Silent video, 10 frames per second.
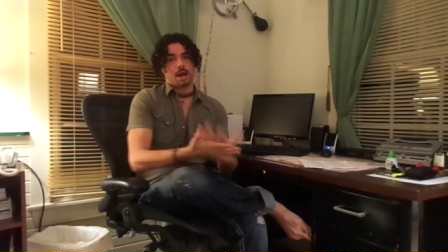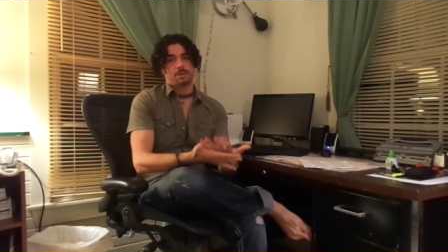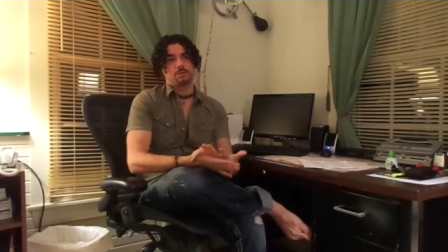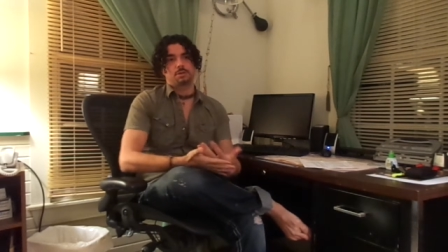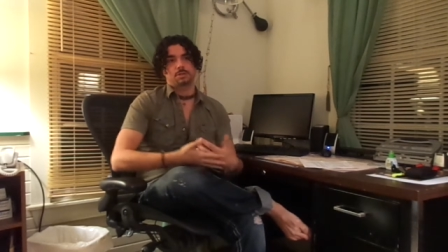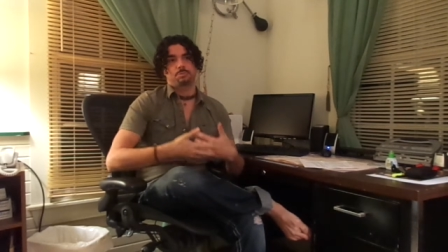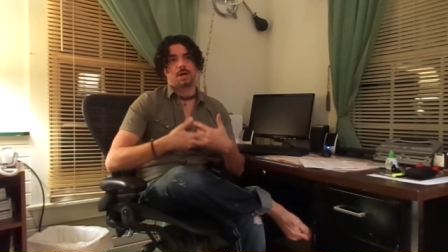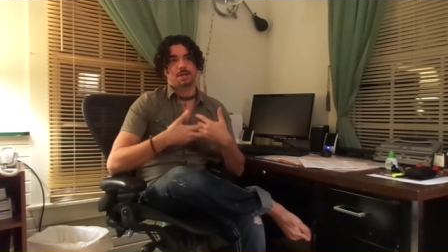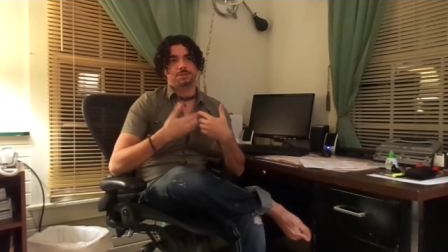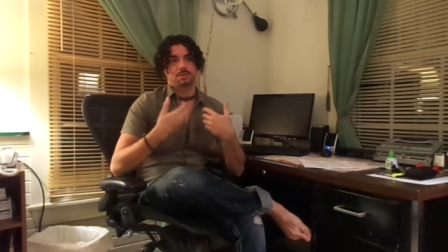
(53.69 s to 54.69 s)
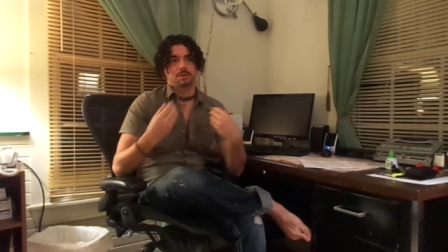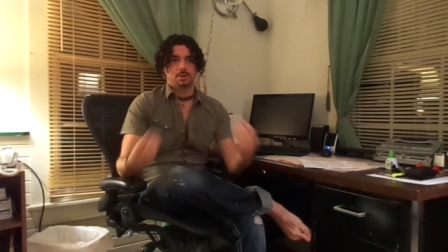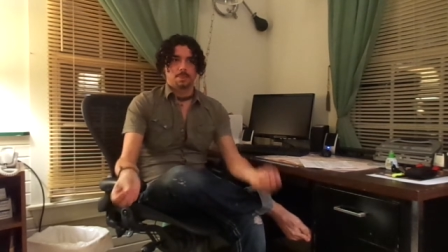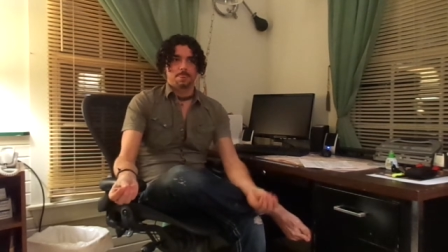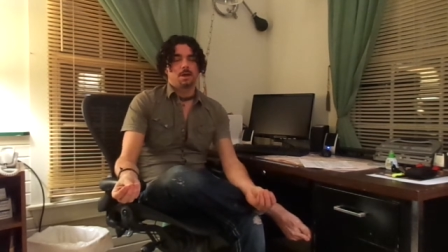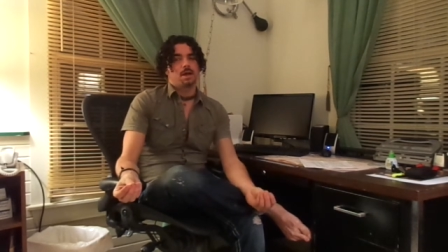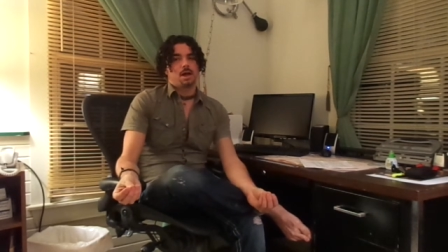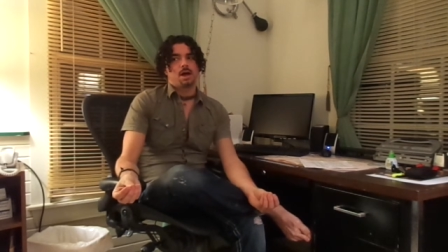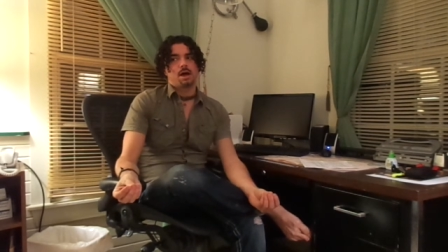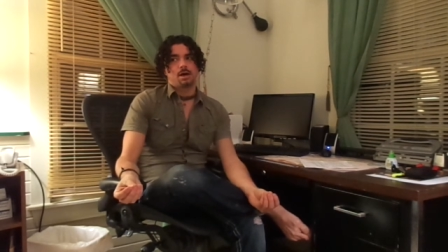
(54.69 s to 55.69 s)
I do express
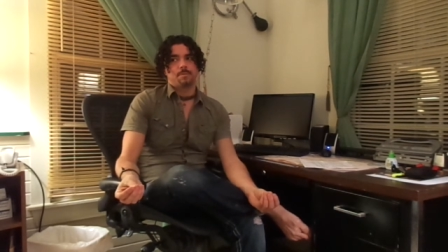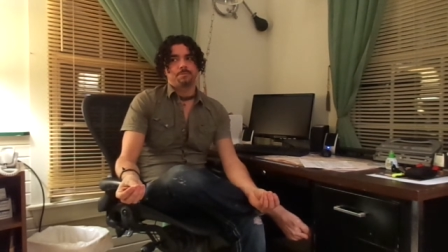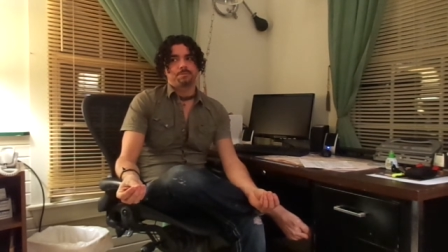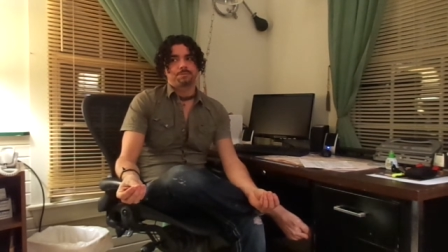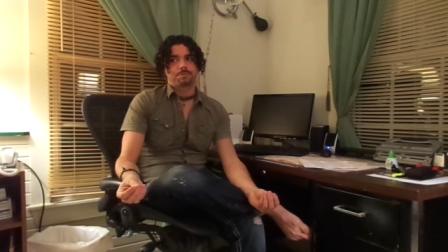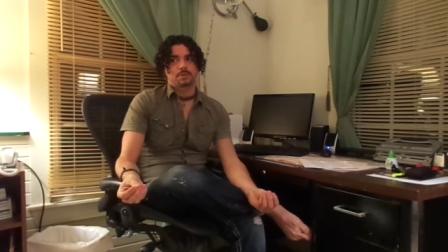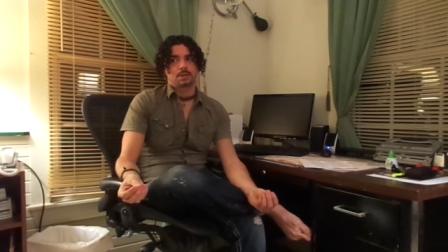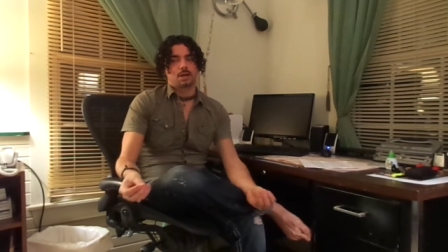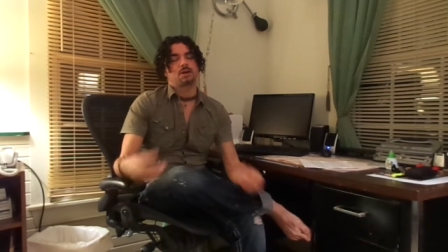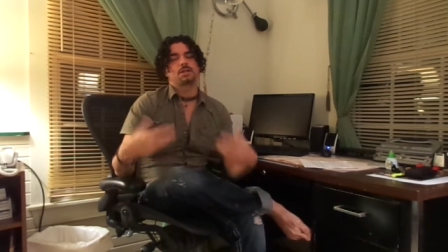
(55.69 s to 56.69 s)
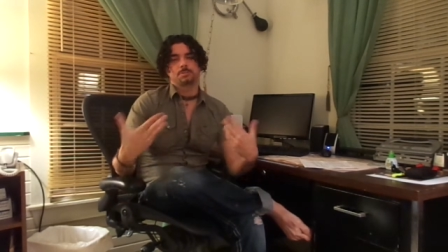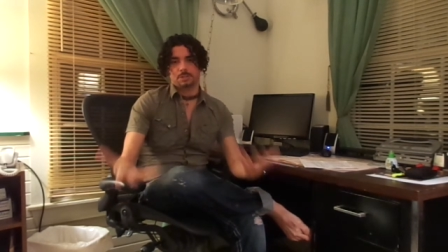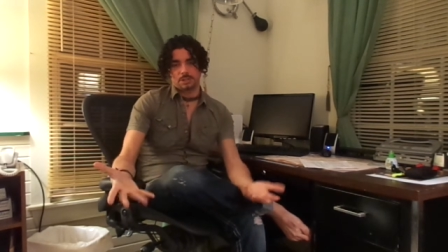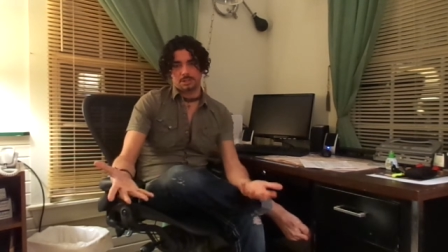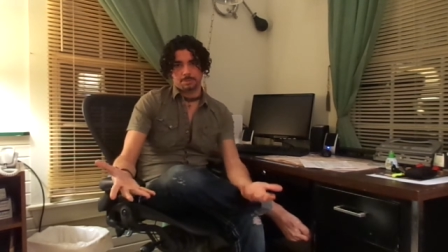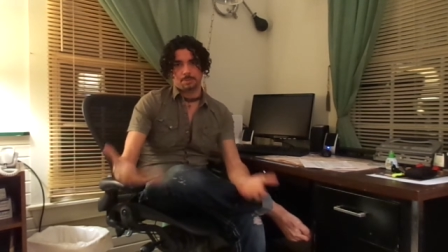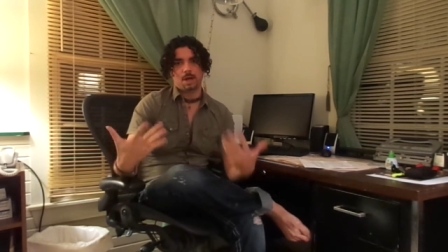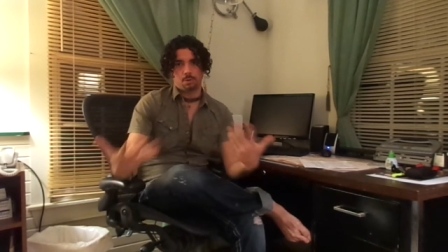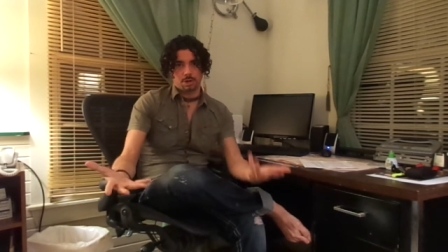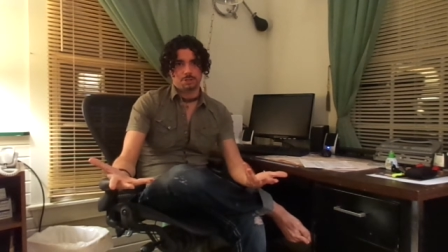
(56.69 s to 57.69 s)
um, charismatism in
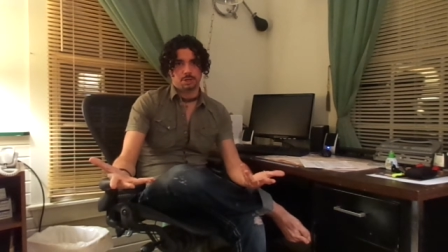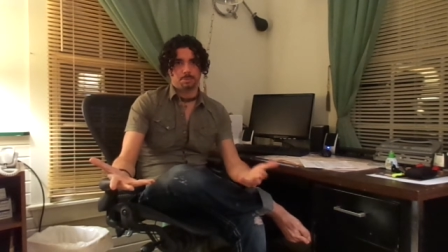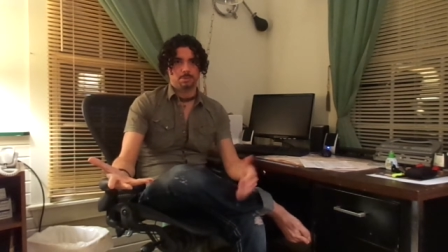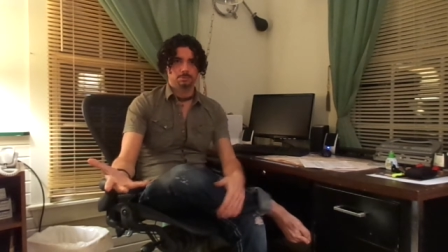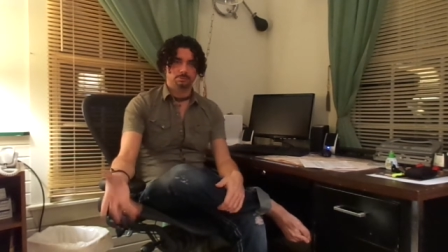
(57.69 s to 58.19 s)
my worship.